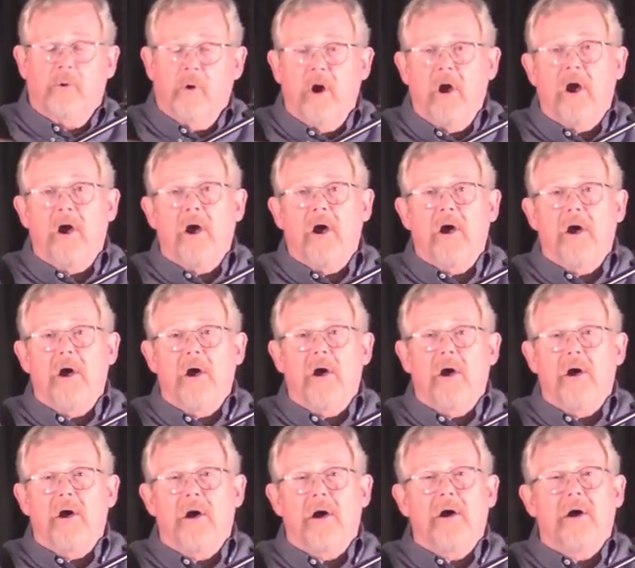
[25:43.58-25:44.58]

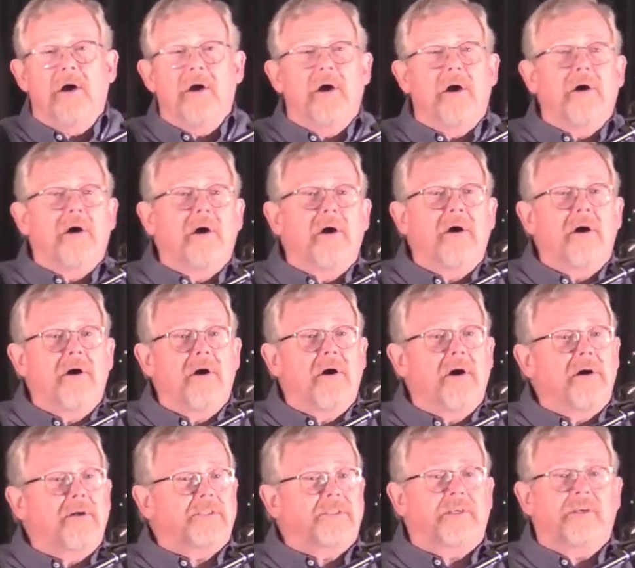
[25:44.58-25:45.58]

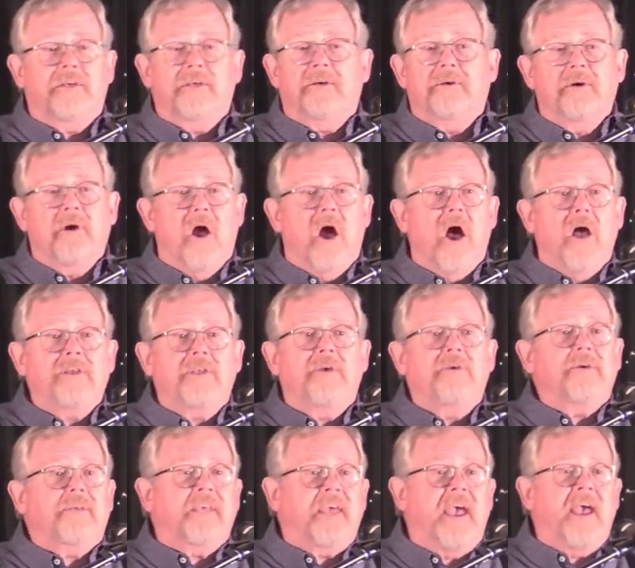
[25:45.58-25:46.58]
Grow till you're all
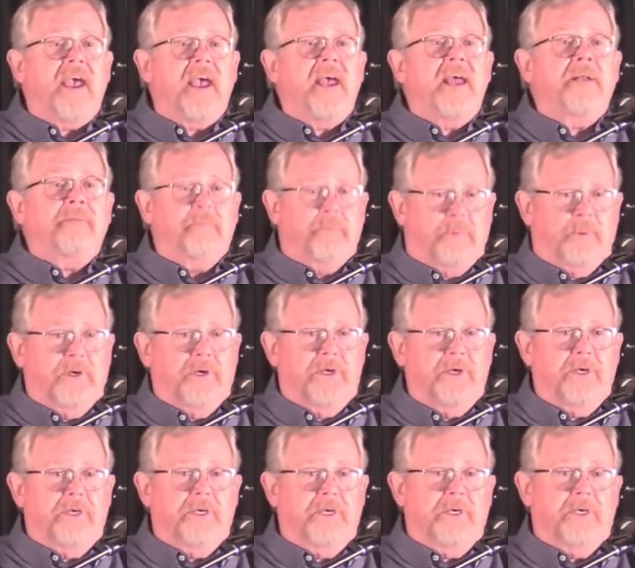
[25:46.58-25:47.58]
you can
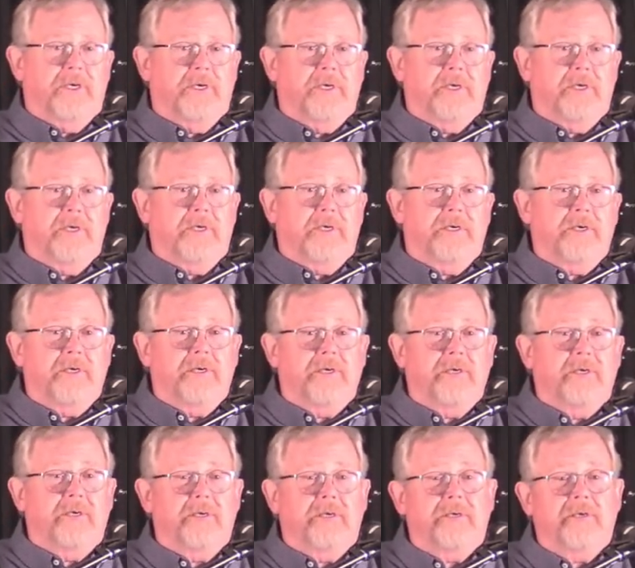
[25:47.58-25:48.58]

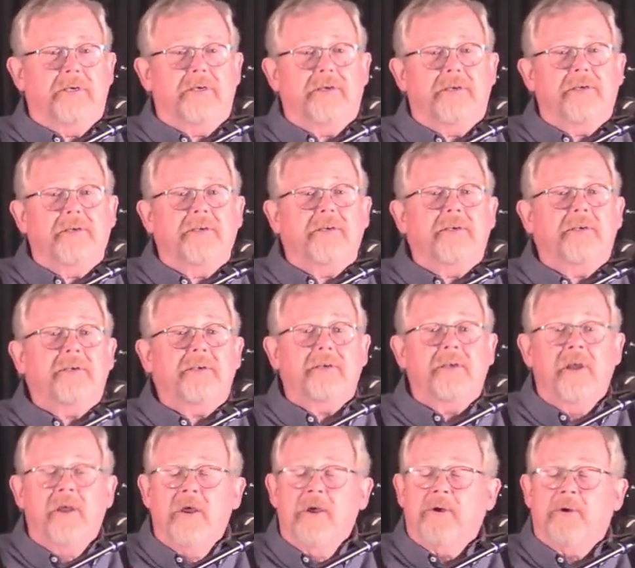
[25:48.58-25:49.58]

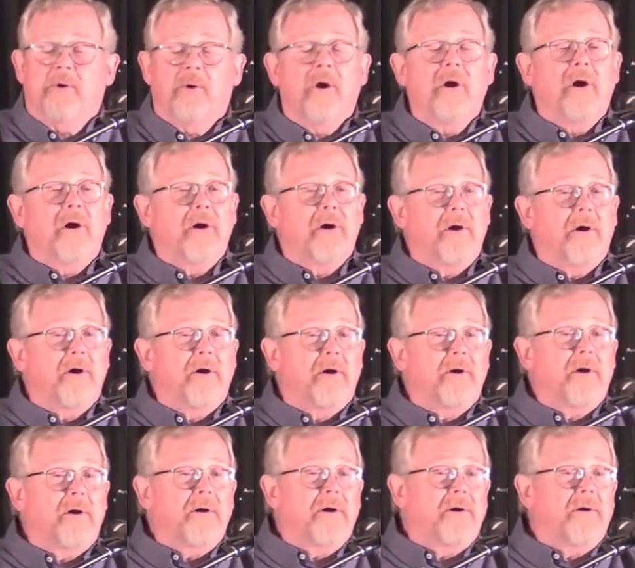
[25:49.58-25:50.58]
be.
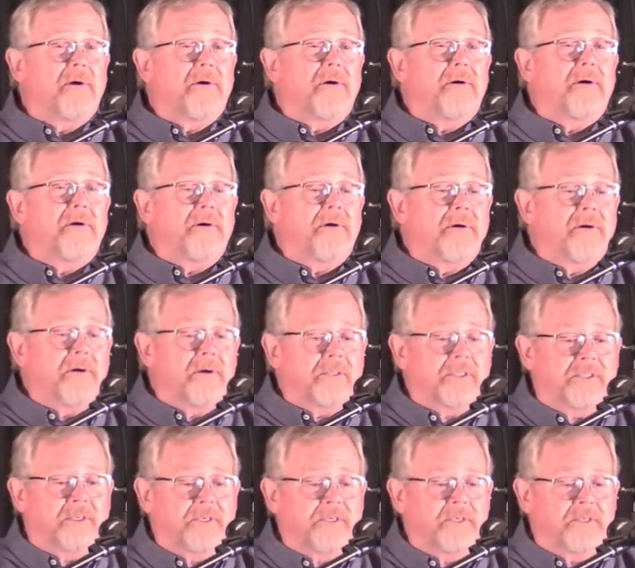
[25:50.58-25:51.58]

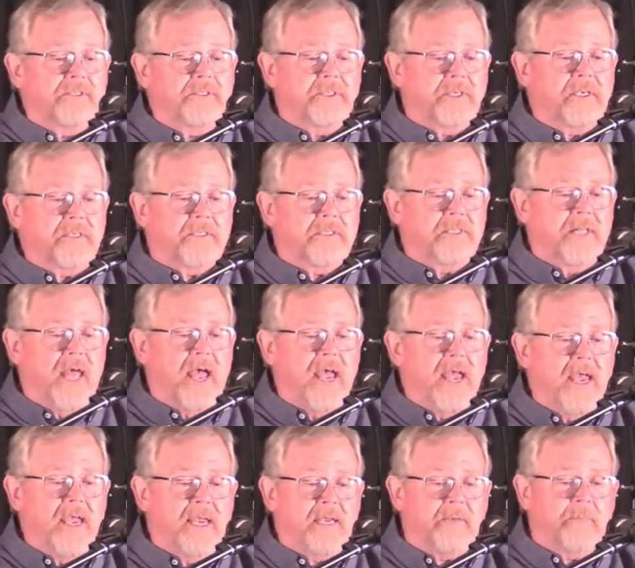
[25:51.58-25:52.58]
Grow till you're just
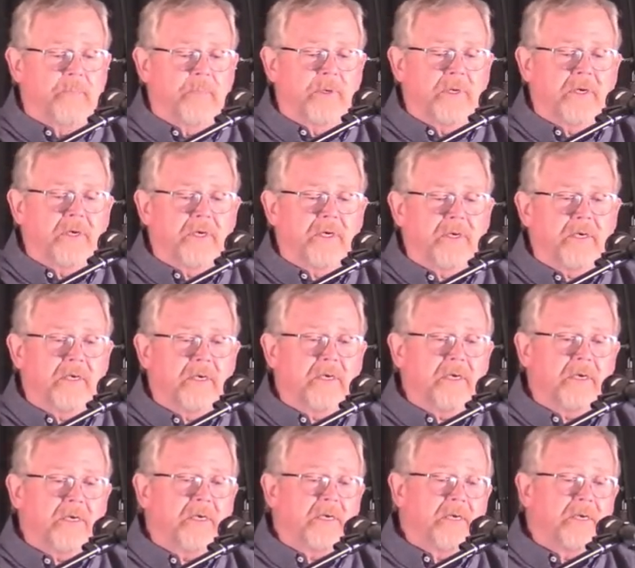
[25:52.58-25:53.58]
like
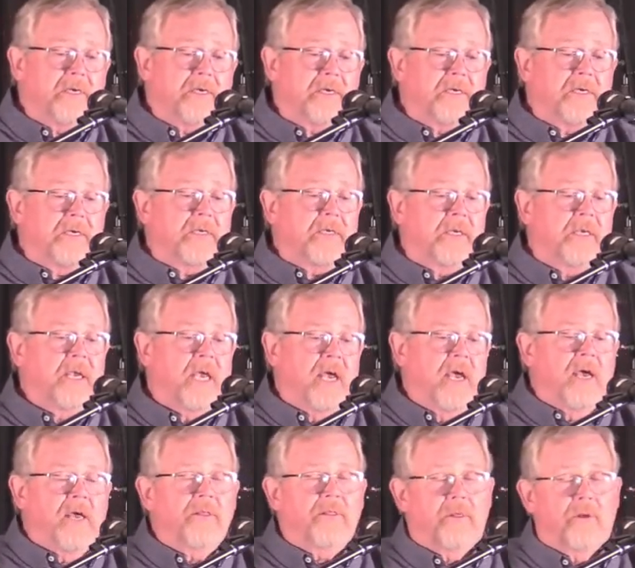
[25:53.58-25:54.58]
me.
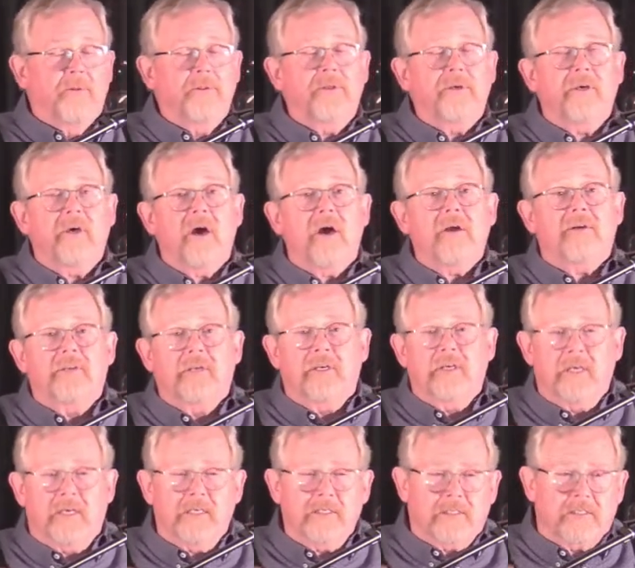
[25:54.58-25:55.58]
Though the
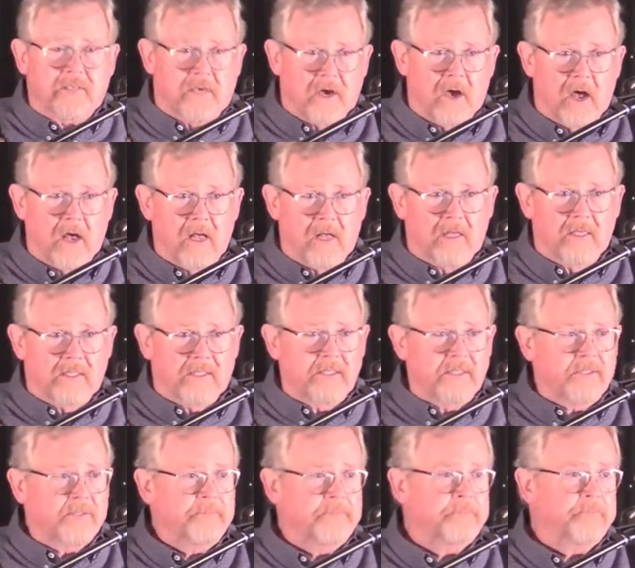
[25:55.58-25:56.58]
garden is
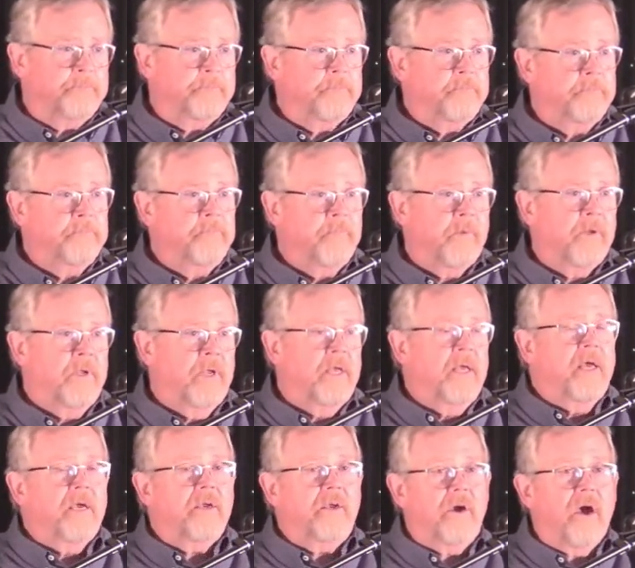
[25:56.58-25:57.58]
gone.
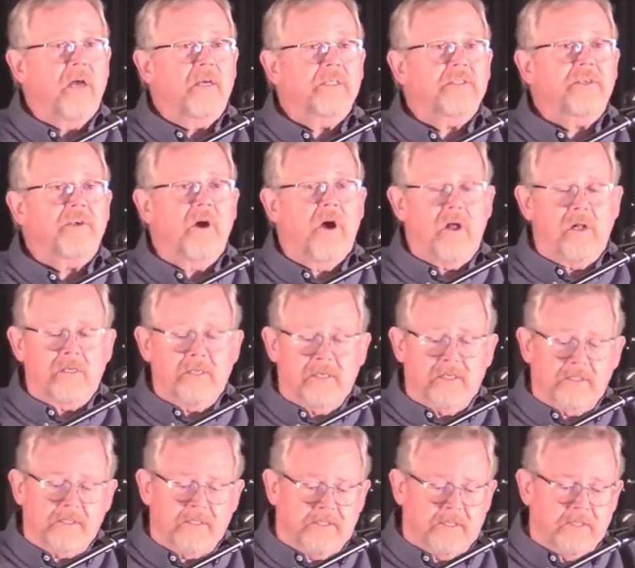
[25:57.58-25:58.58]
God has
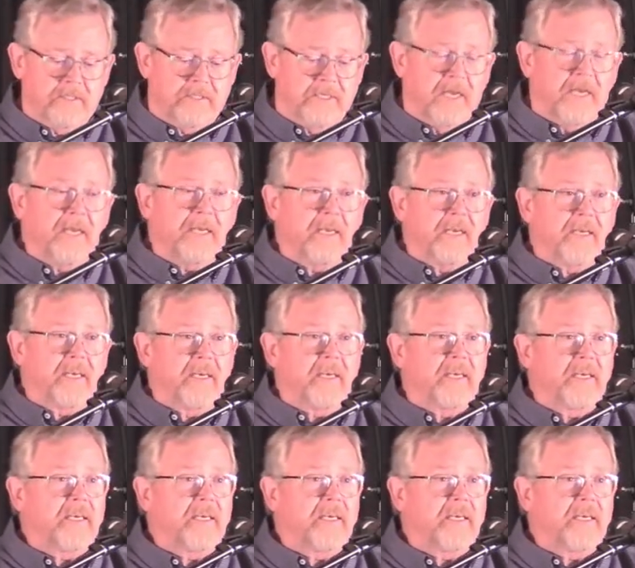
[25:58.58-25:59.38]
called us today.